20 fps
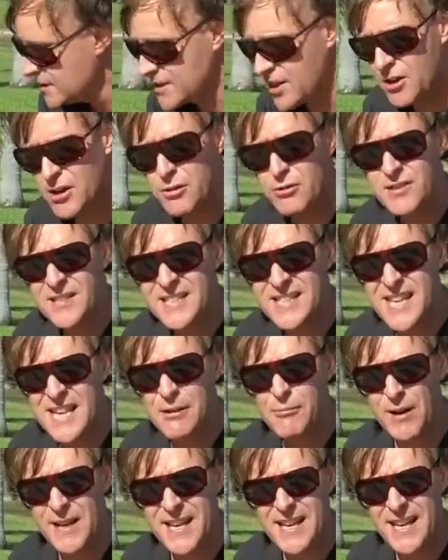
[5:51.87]
So you'll
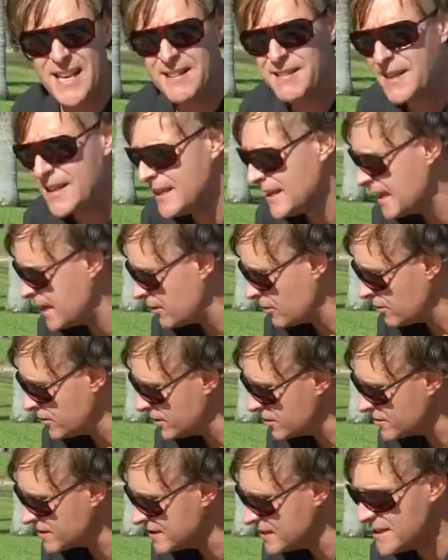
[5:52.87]
see when you get the needle,
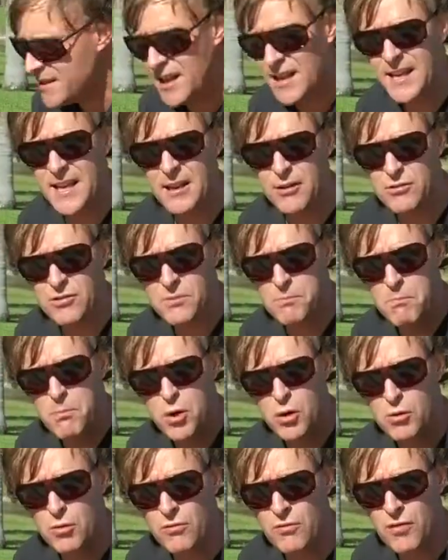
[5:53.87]
you'll see the needles
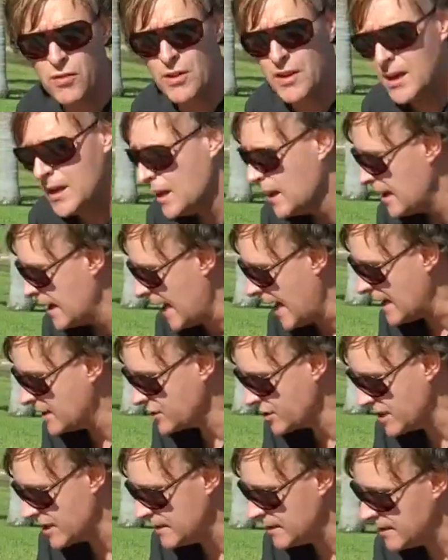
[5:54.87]
move.
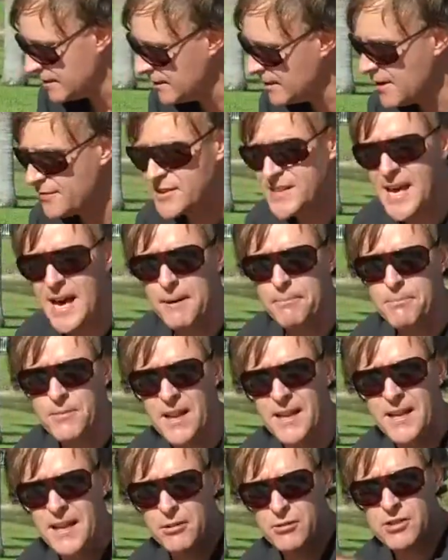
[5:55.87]
As she lifts up,
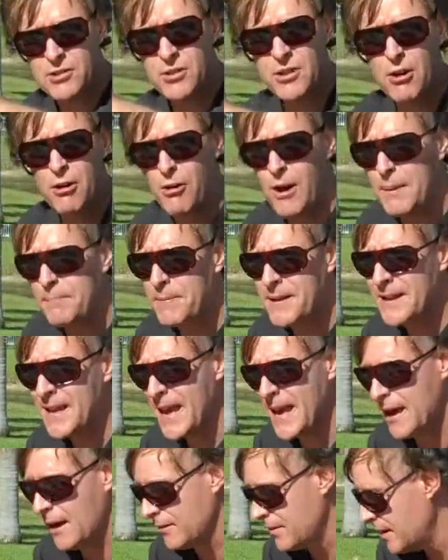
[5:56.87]
the needles will go up and
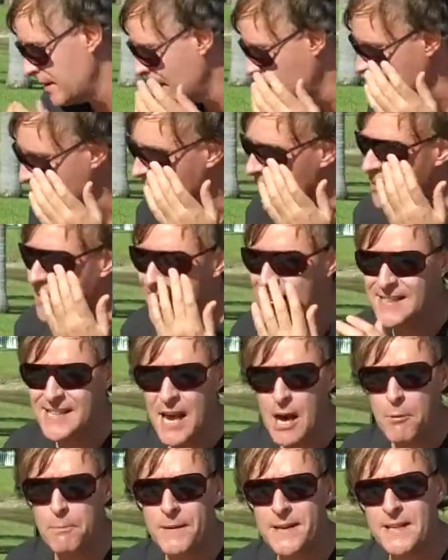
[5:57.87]
down. That's
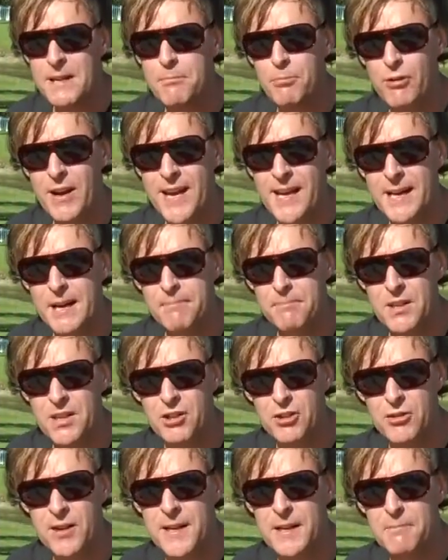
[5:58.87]
helping to break up the
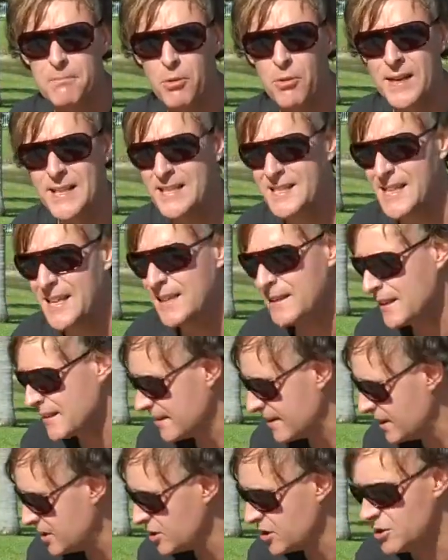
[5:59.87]
trigger points in the
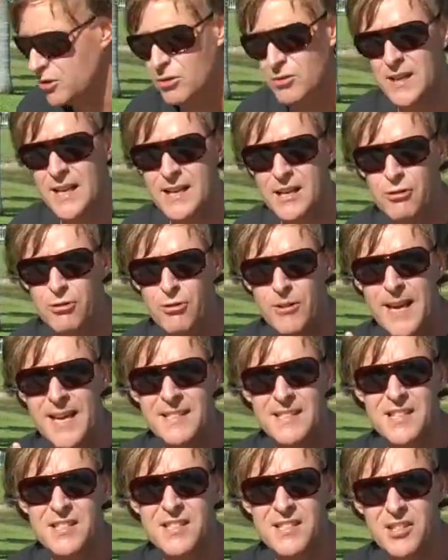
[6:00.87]
tissue. It
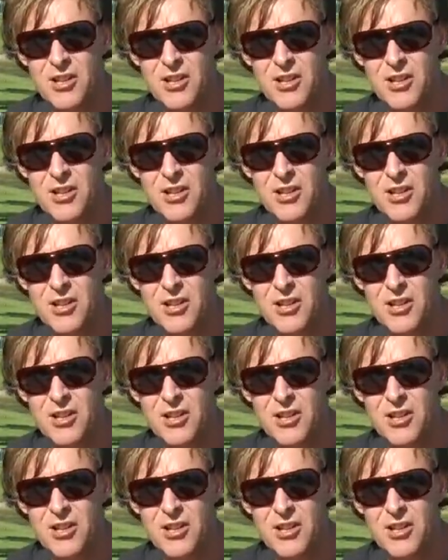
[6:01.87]
creates a